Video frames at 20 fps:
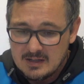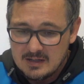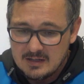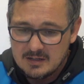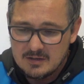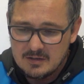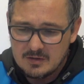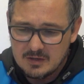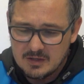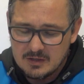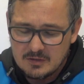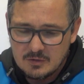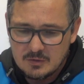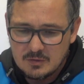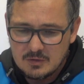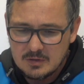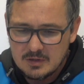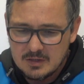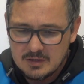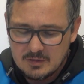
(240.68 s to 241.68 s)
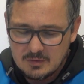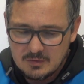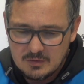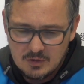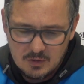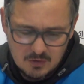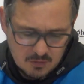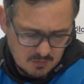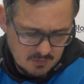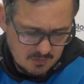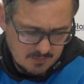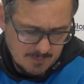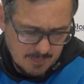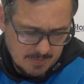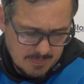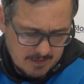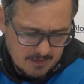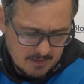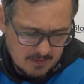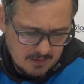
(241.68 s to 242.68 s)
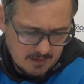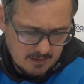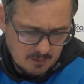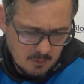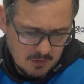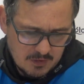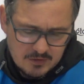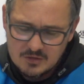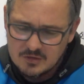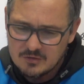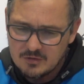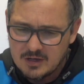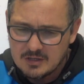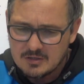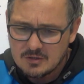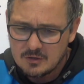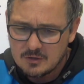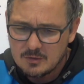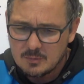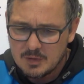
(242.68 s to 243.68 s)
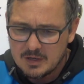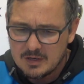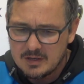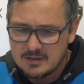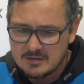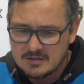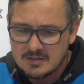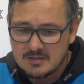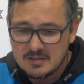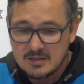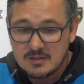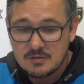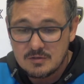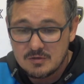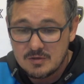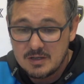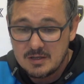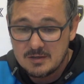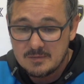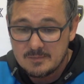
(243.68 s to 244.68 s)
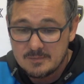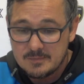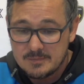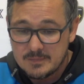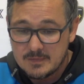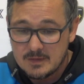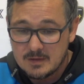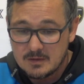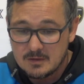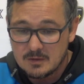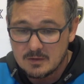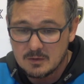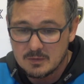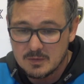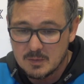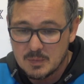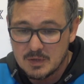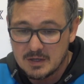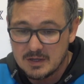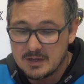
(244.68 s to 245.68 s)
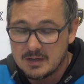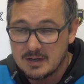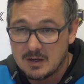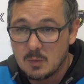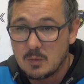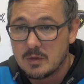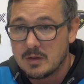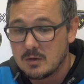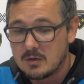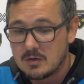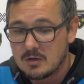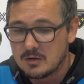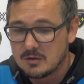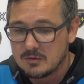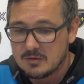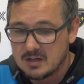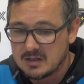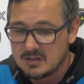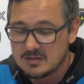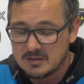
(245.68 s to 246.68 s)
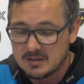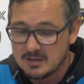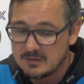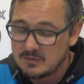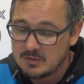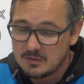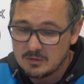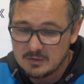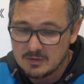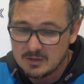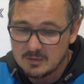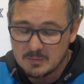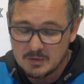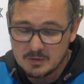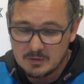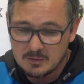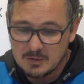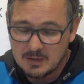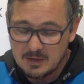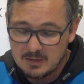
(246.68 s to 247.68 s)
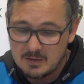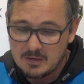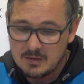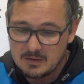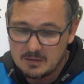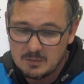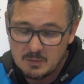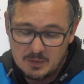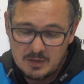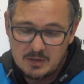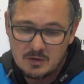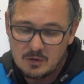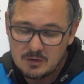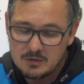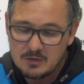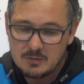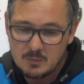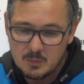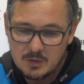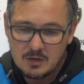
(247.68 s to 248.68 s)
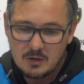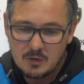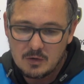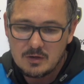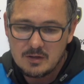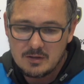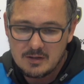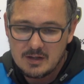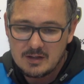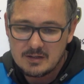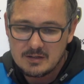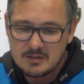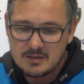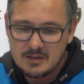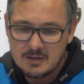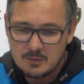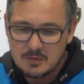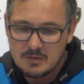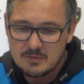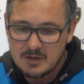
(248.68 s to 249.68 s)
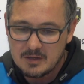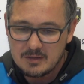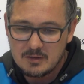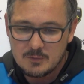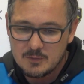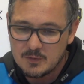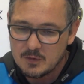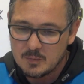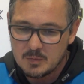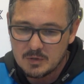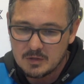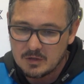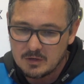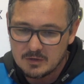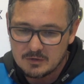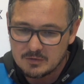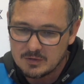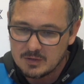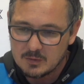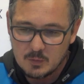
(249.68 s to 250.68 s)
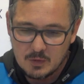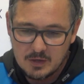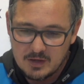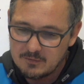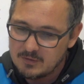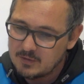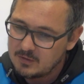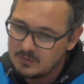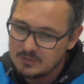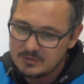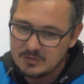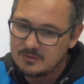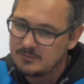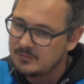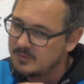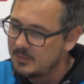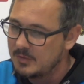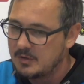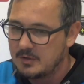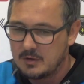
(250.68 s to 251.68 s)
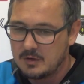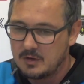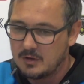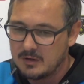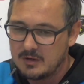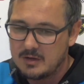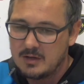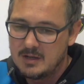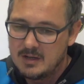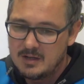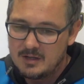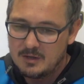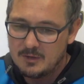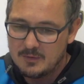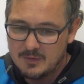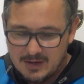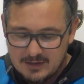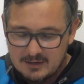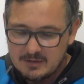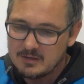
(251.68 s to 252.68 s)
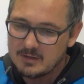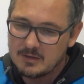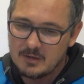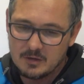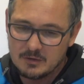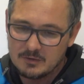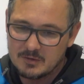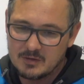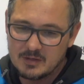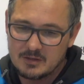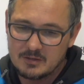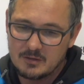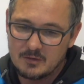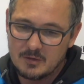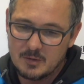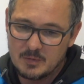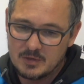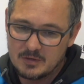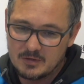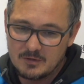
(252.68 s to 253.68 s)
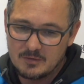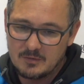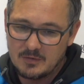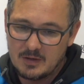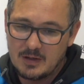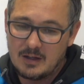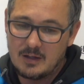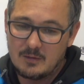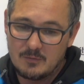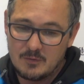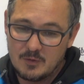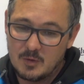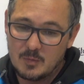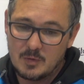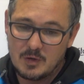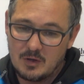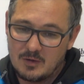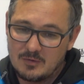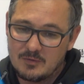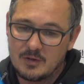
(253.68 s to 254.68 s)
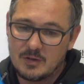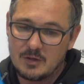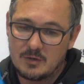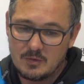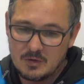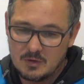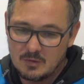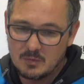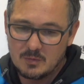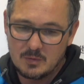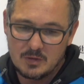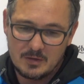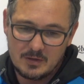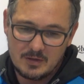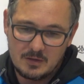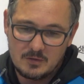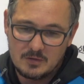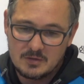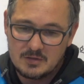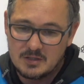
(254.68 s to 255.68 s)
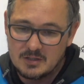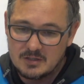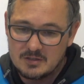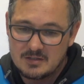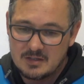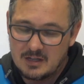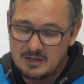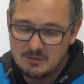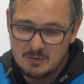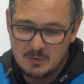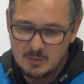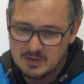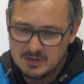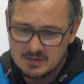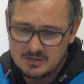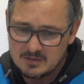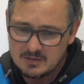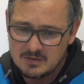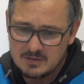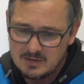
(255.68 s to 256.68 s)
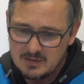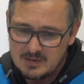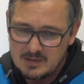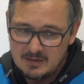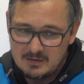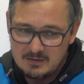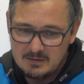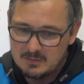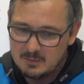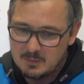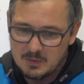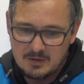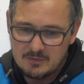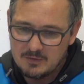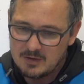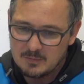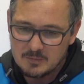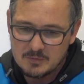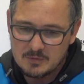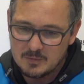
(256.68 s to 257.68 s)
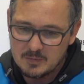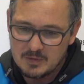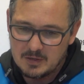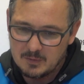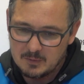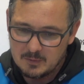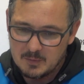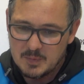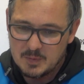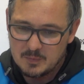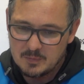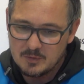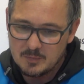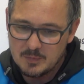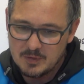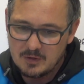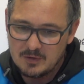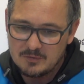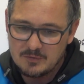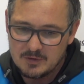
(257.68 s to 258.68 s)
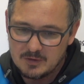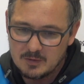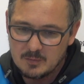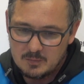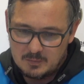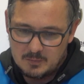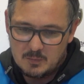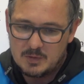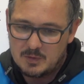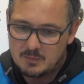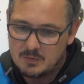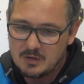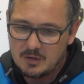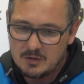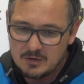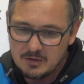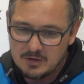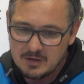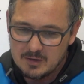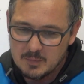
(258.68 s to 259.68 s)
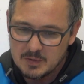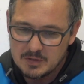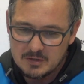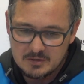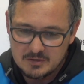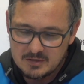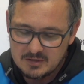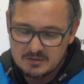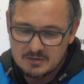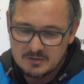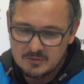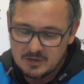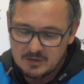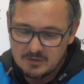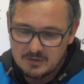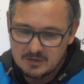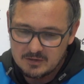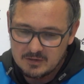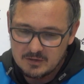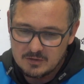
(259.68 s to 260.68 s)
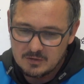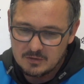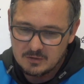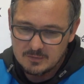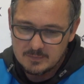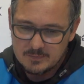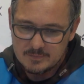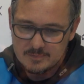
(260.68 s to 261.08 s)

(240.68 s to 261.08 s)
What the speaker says: you know, I do know one stress on players is injury. You know, they're playing now without contracts, and I've told them, you know, we'll honour that. Now they've had the verbal contract, whatever goes on from here on, you've had the contract agreement, you've a verbal offer, you know where you sit salary-wise, and whatever happens from now, the people who've been offered them, we will honour it, because that's the right thing to do.